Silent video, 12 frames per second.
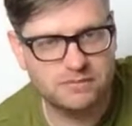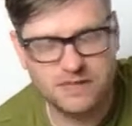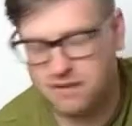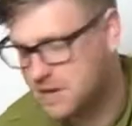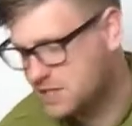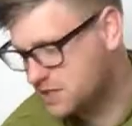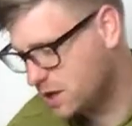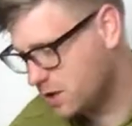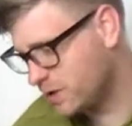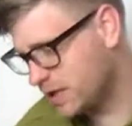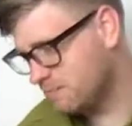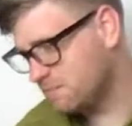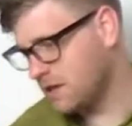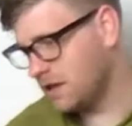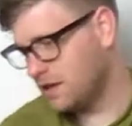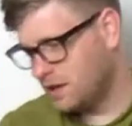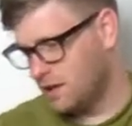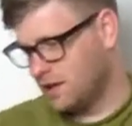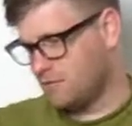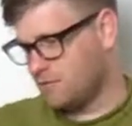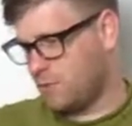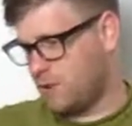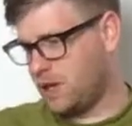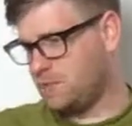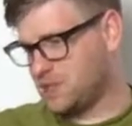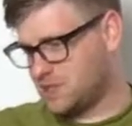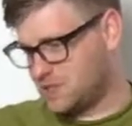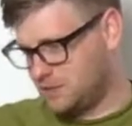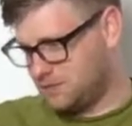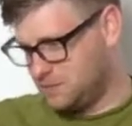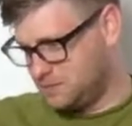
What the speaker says: I've mentioned that already. I'm repeating myself.